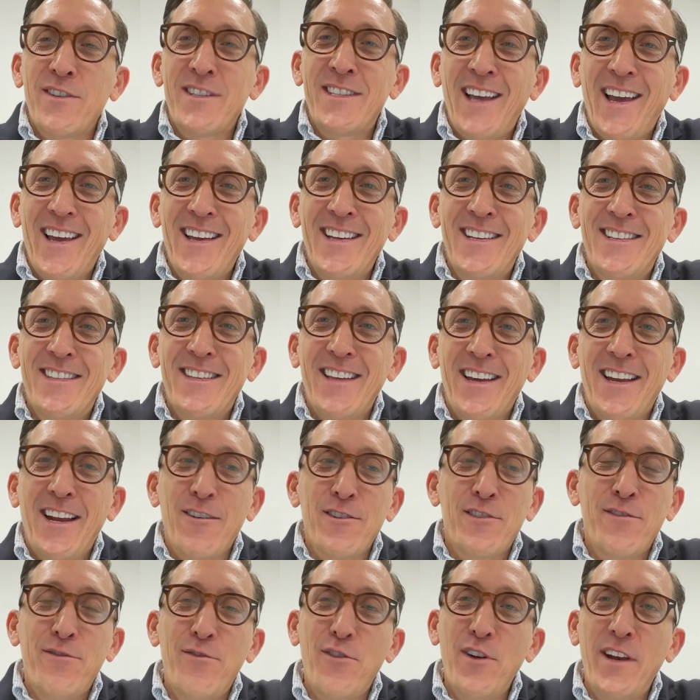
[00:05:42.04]
of a taste, and I
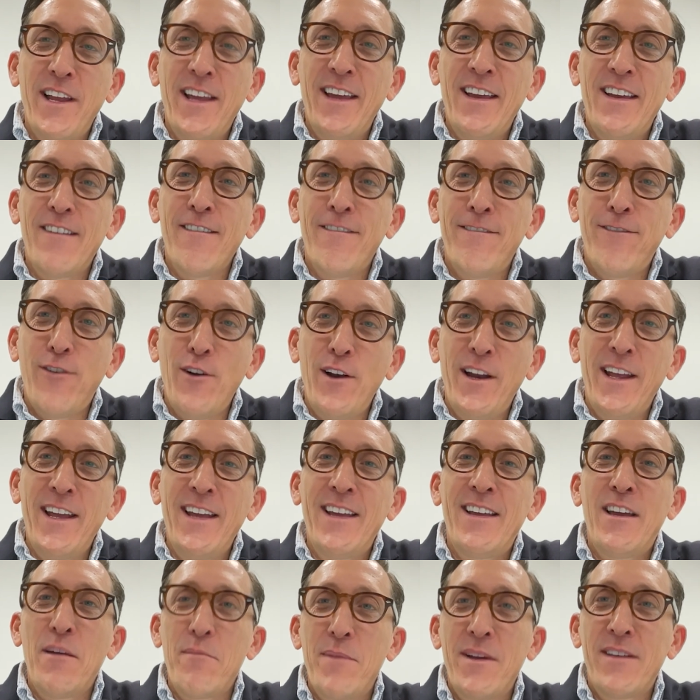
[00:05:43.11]
was
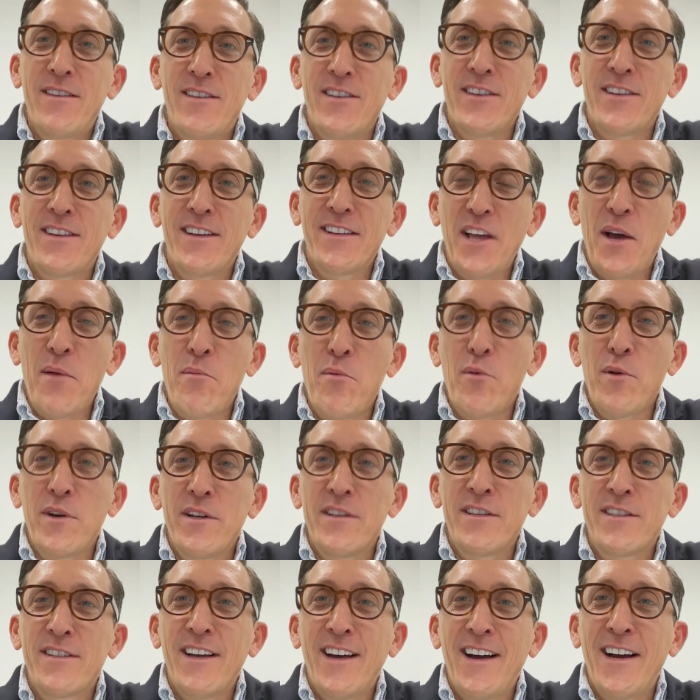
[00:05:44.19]
fully committed at that
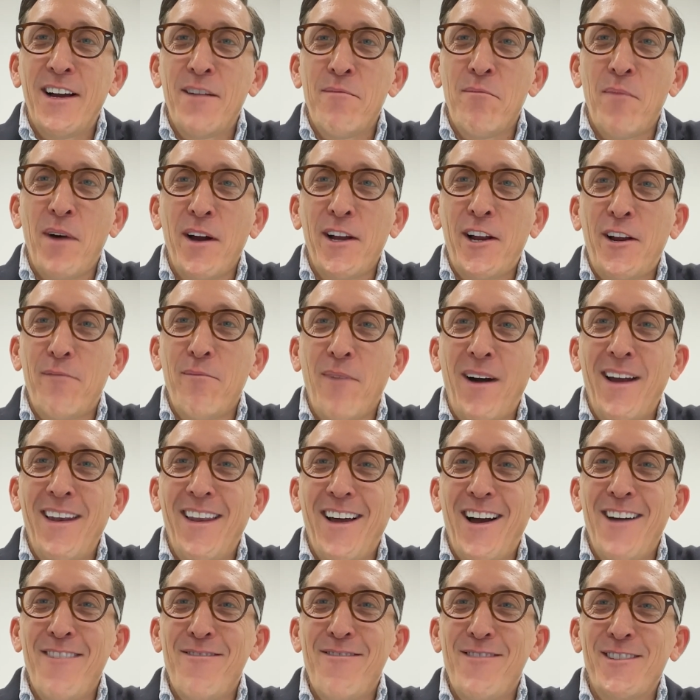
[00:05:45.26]
point. My
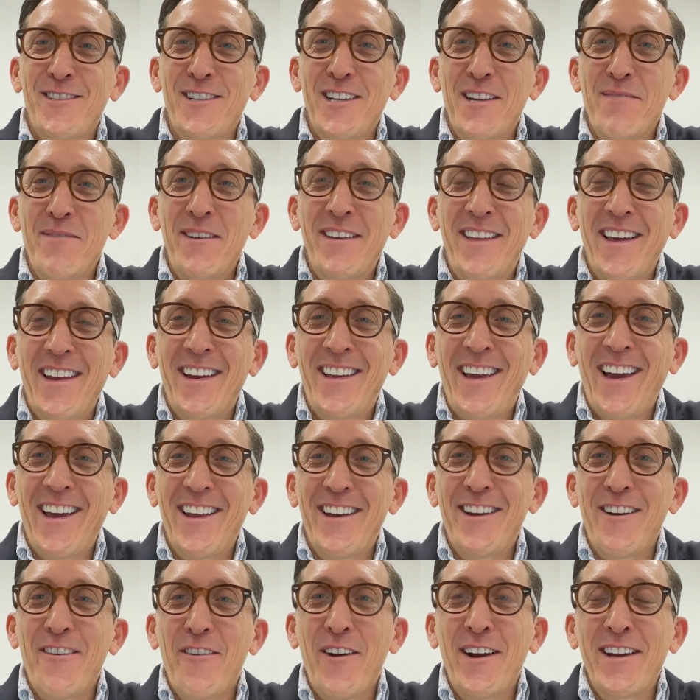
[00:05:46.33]
life was going to be
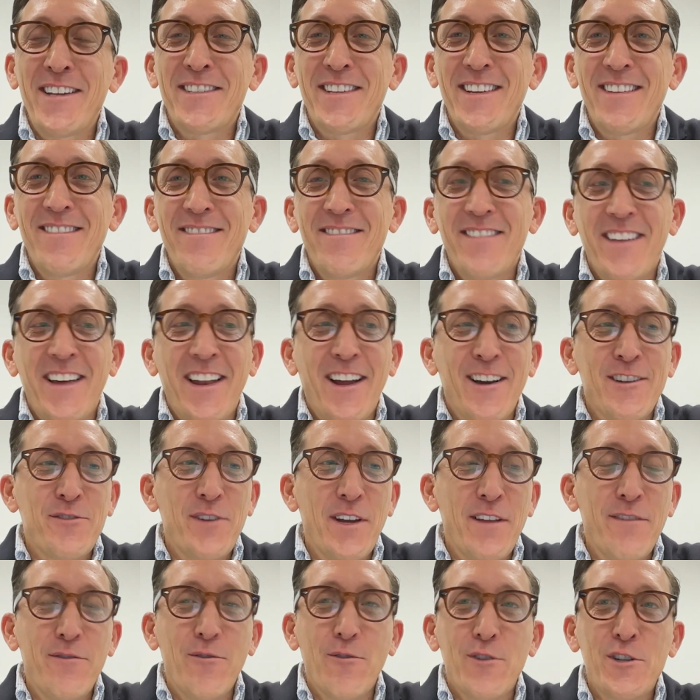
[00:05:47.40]
dedicated to racing, and I was
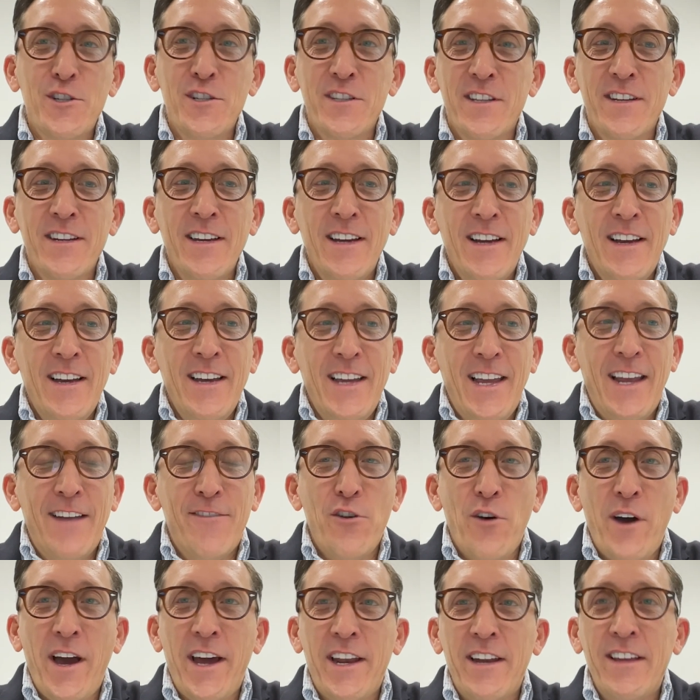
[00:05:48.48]
really fortunate. Even
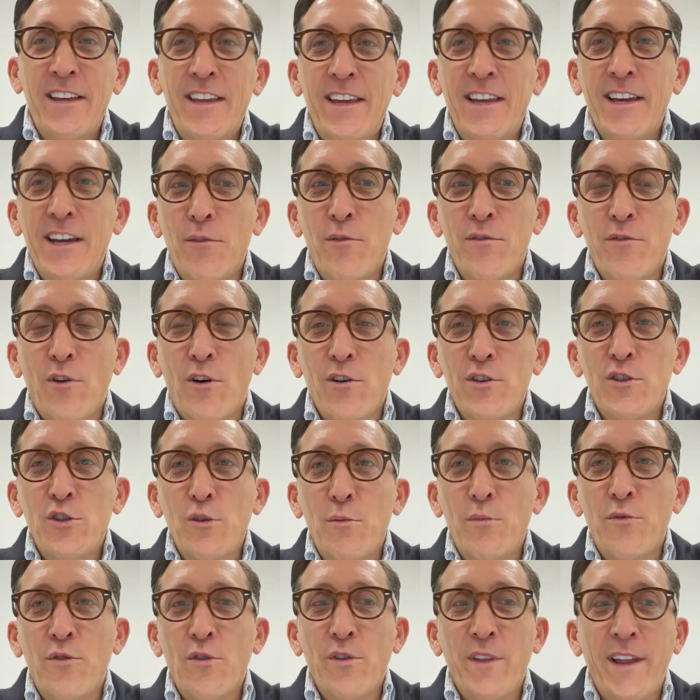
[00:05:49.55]
though I had a year with Vauxhall
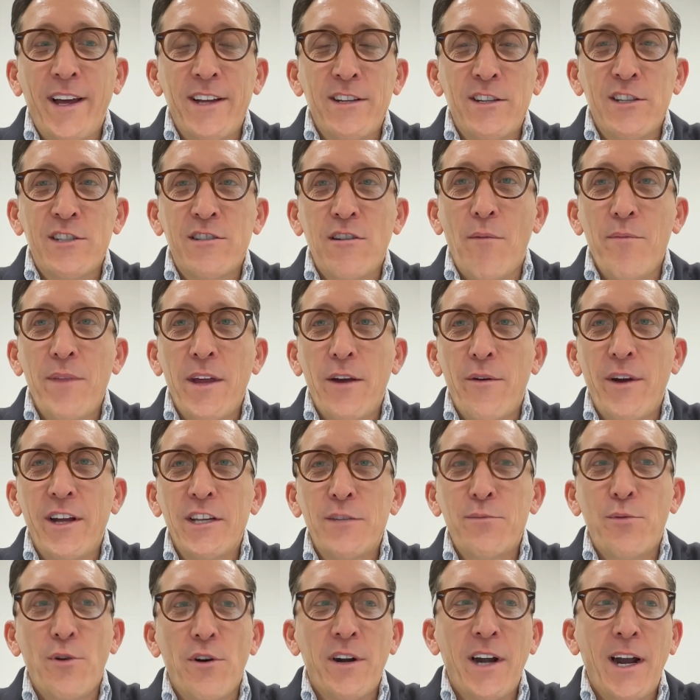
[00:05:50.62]
before they had to stop their
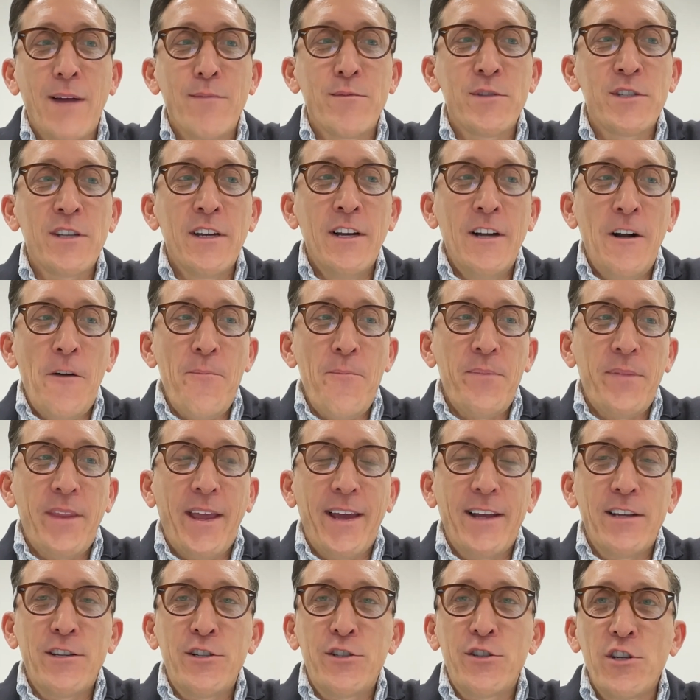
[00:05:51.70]
race programs,
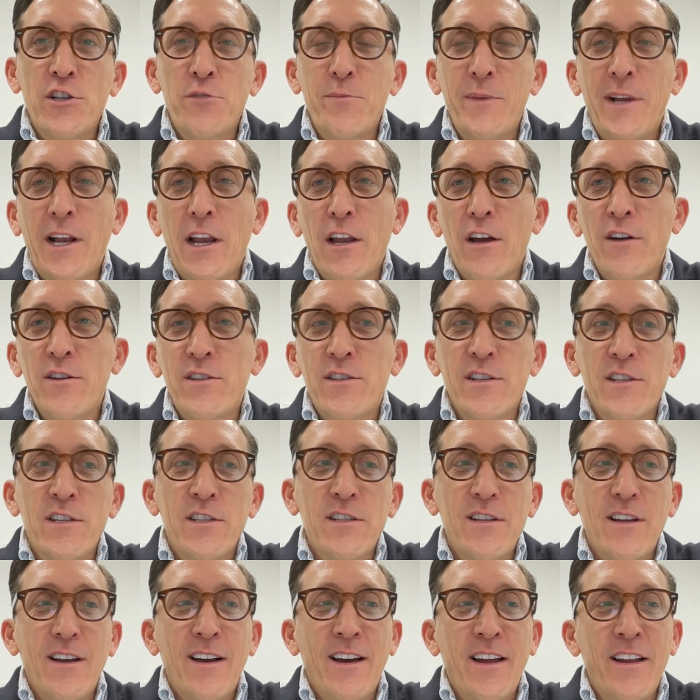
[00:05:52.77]
they introduced me to
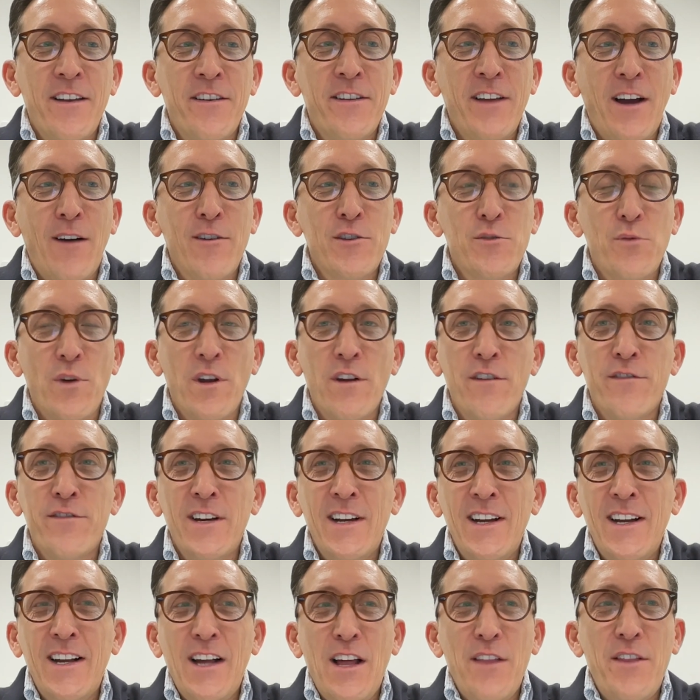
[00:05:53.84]
Lotus, and I was one of
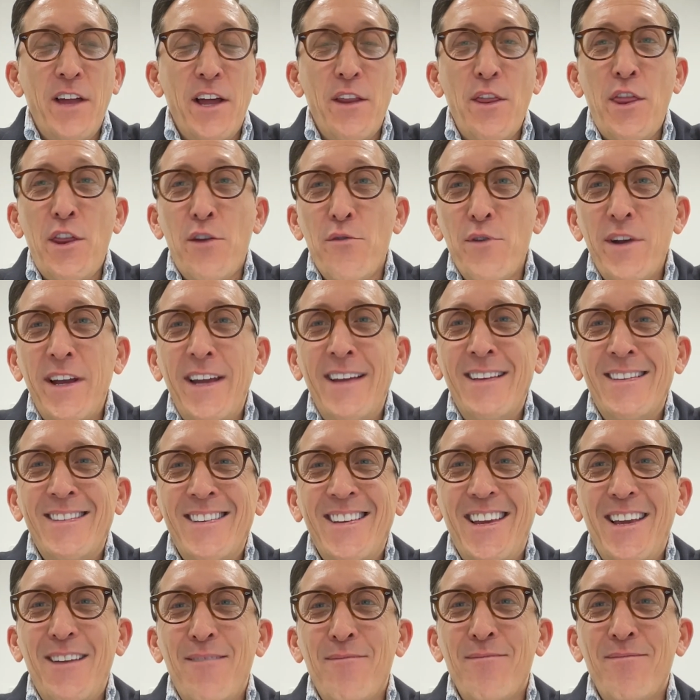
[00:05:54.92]
then 3
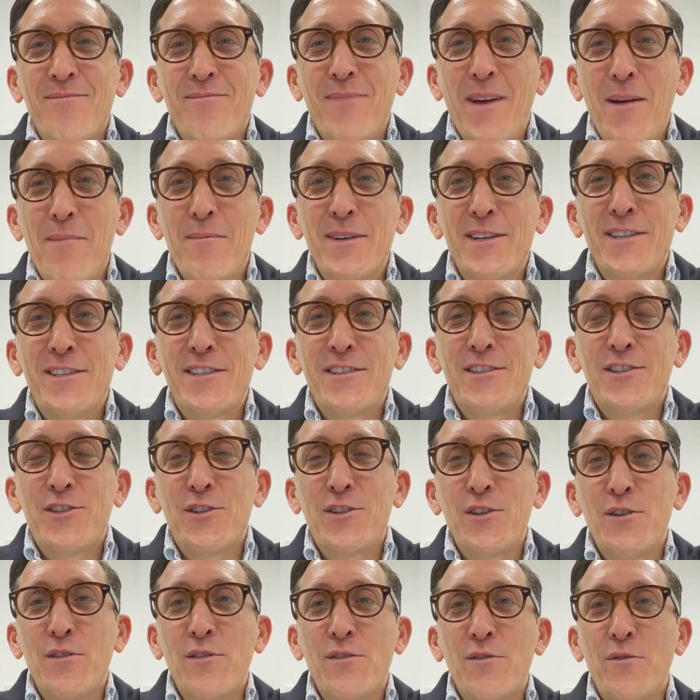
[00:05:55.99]
team members
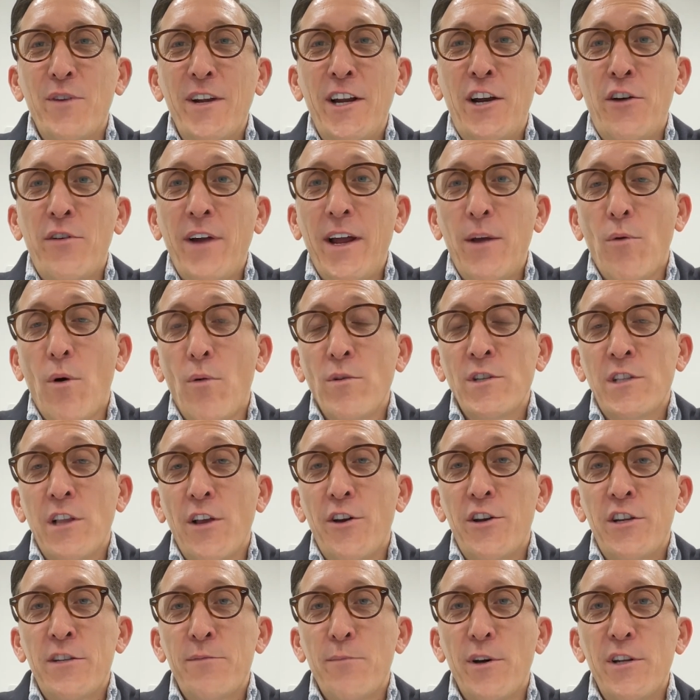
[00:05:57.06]
to recreate what was
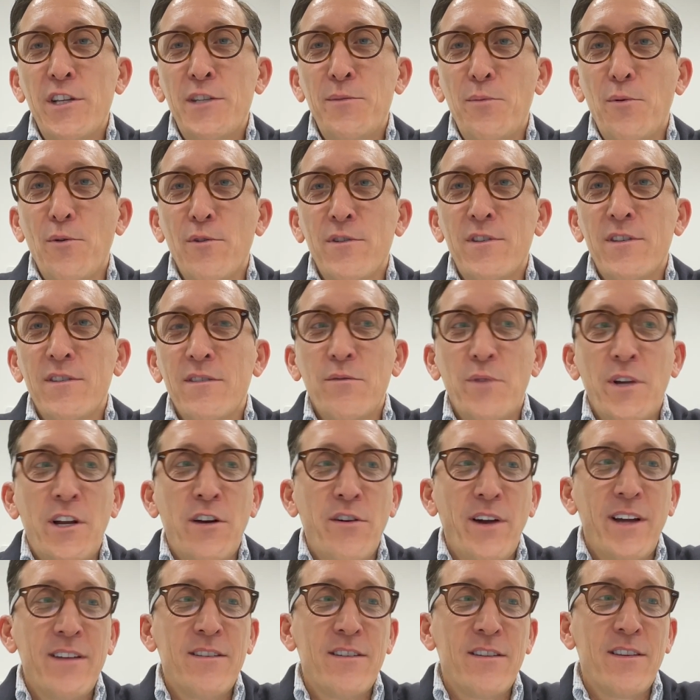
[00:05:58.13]
Lotus Motorsport, and we
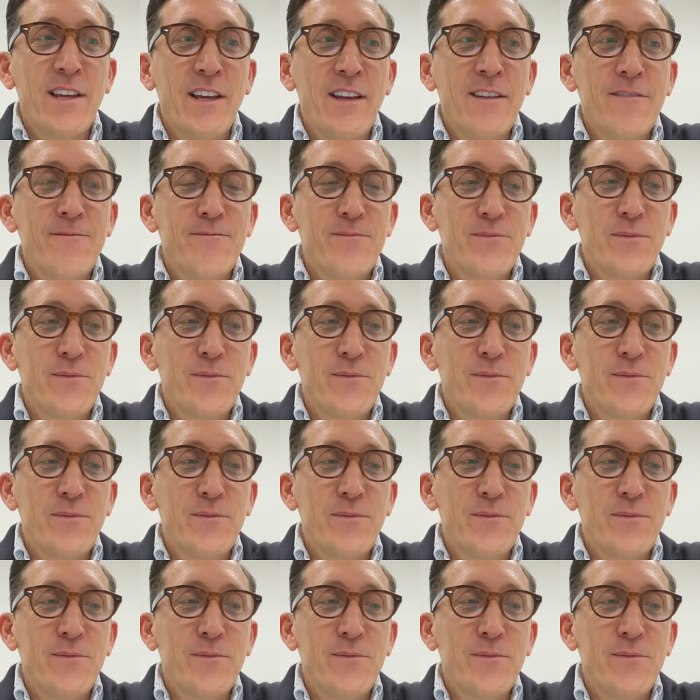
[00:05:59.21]
created the